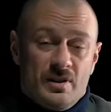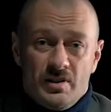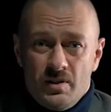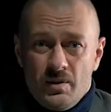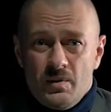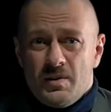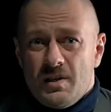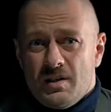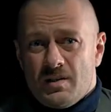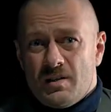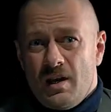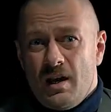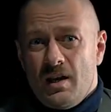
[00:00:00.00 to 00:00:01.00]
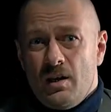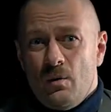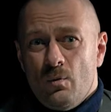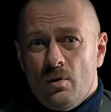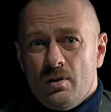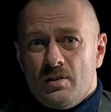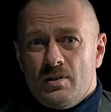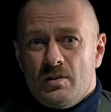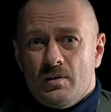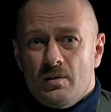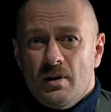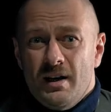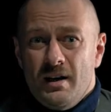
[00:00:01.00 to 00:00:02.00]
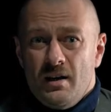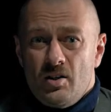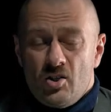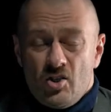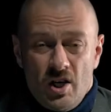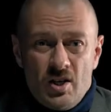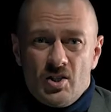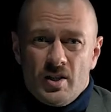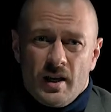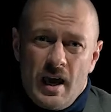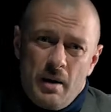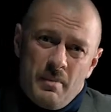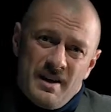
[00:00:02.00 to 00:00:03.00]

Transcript: enthusiast and you want to change the game